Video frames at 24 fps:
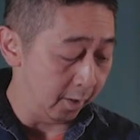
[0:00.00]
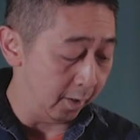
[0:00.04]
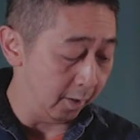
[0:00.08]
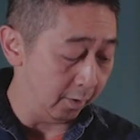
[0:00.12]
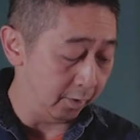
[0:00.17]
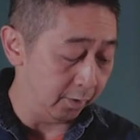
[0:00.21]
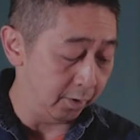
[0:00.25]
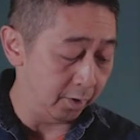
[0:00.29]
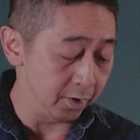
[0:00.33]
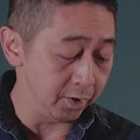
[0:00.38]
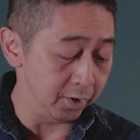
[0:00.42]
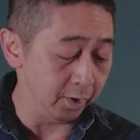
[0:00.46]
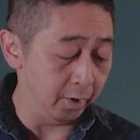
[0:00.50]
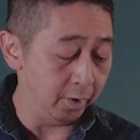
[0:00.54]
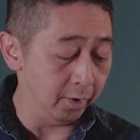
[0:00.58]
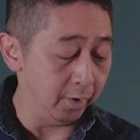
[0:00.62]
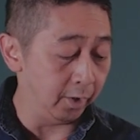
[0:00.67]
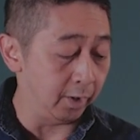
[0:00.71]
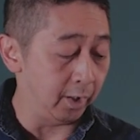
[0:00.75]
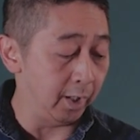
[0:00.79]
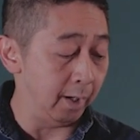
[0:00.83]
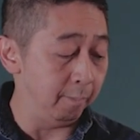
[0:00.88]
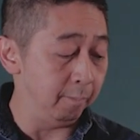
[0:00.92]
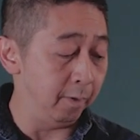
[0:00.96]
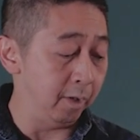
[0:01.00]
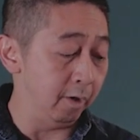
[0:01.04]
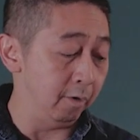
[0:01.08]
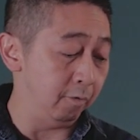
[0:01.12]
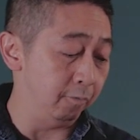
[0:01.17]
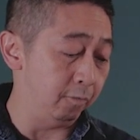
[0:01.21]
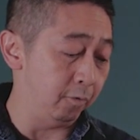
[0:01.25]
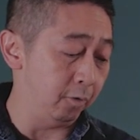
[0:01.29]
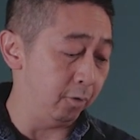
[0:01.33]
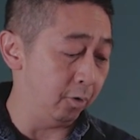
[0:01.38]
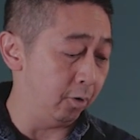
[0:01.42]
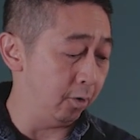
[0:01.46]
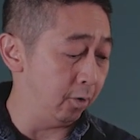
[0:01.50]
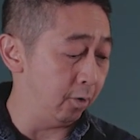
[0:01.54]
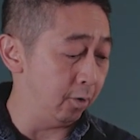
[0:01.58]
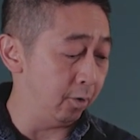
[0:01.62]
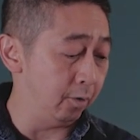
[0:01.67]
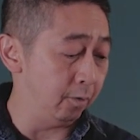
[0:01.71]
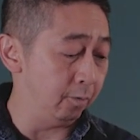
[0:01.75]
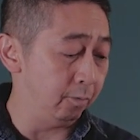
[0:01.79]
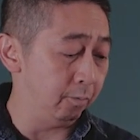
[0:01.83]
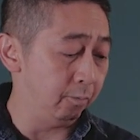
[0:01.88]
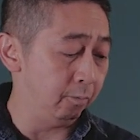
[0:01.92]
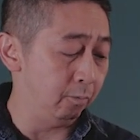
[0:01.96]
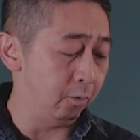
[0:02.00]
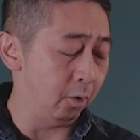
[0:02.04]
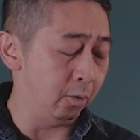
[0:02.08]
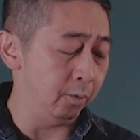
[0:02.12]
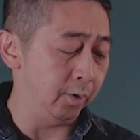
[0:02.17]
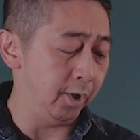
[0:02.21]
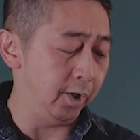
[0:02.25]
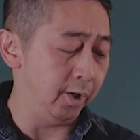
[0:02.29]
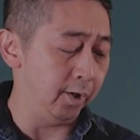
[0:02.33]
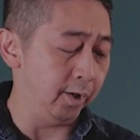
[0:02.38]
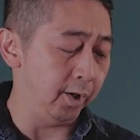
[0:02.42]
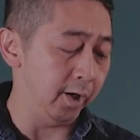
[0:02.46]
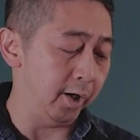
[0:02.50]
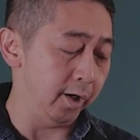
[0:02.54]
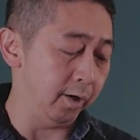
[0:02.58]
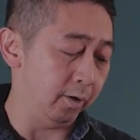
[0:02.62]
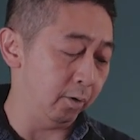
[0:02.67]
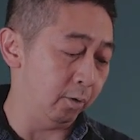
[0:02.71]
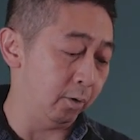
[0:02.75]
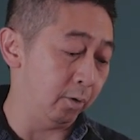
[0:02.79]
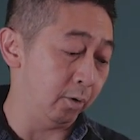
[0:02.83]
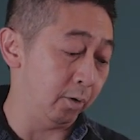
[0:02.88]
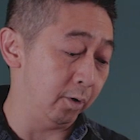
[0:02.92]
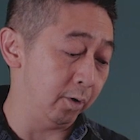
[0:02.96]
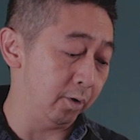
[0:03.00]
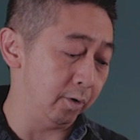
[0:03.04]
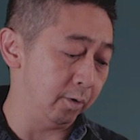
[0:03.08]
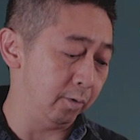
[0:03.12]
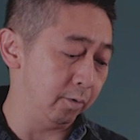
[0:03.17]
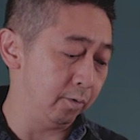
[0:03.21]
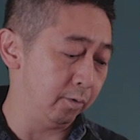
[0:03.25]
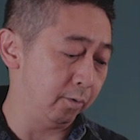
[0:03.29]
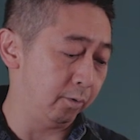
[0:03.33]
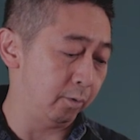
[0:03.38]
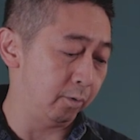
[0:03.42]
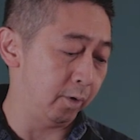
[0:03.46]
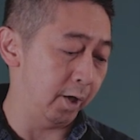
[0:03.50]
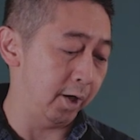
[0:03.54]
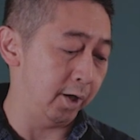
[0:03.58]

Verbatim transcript: Uh, there's a little clamp here for Ronin or